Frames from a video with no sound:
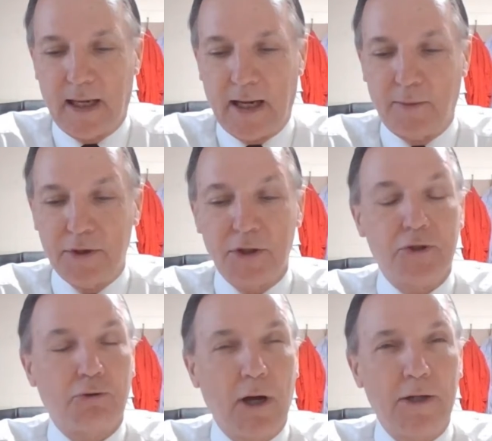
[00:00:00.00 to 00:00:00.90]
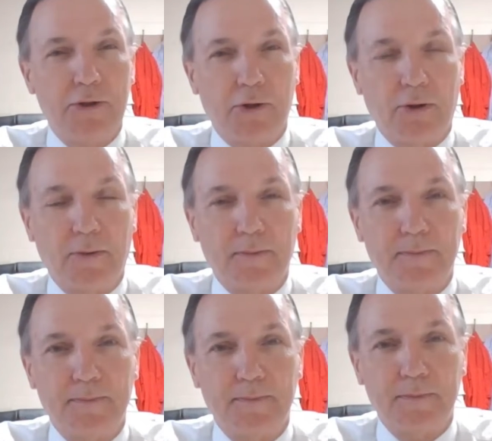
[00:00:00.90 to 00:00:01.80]
I was a stranger,
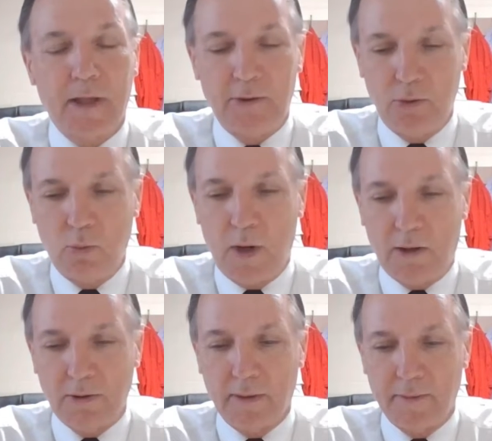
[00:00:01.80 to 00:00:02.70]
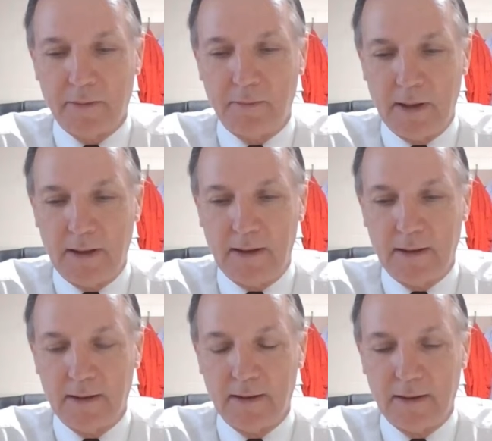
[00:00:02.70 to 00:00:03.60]
and you welcomed me.
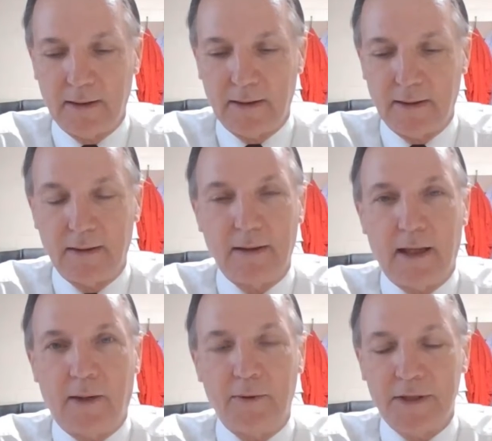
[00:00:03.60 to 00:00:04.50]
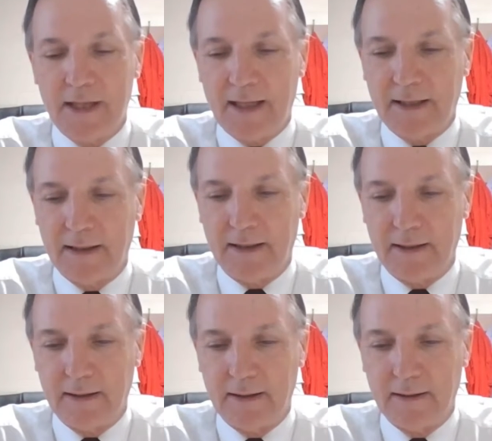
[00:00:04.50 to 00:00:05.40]
I was naked,
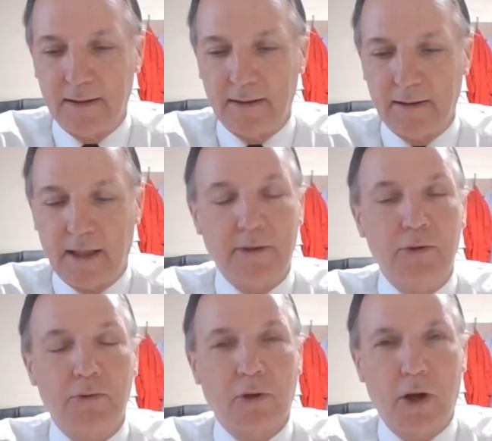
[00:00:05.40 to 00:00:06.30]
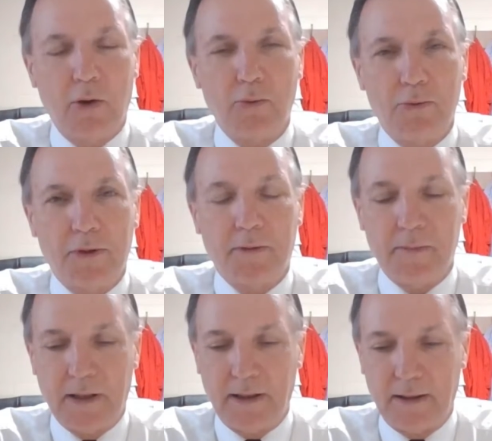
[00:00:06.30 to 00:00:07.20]
and you clothed
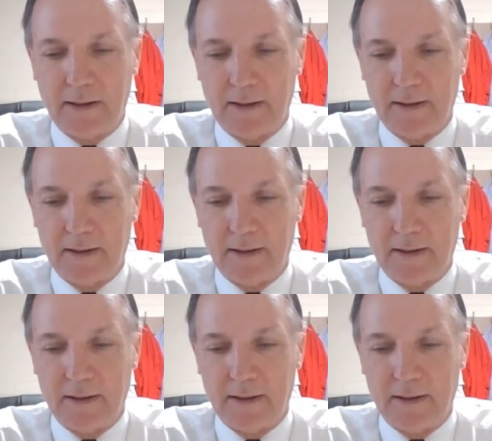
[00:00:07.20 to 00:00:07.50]
me.